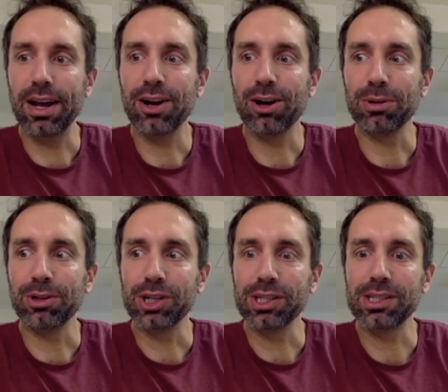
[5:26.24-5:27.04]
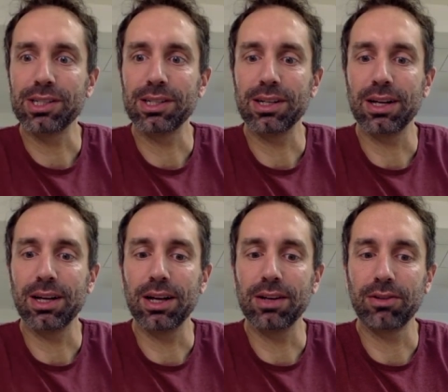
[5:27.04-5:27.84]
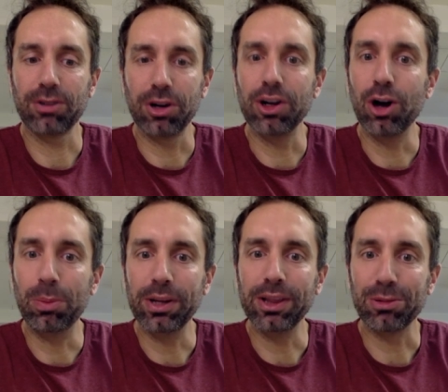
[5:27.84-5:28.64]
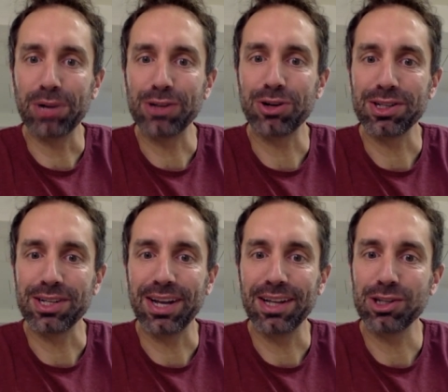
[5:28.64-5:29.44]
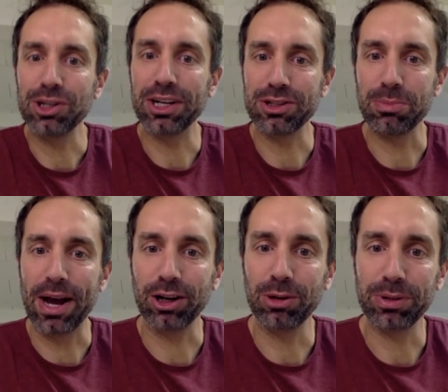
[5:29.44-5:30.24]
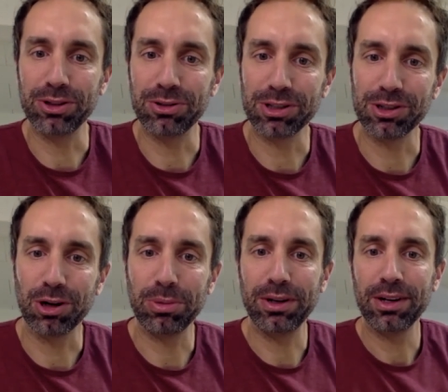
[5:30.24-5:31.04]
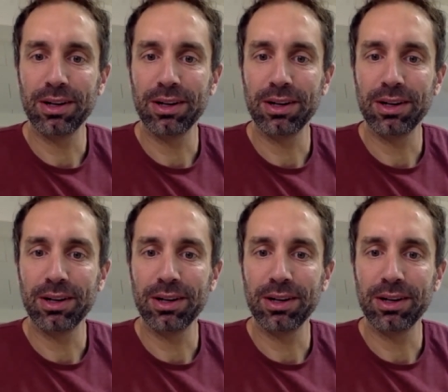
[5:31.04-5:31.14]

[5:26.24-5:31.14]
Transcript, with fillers: Ann Arbor just started opening their restaurants again. So you guys are back open, your doors are open.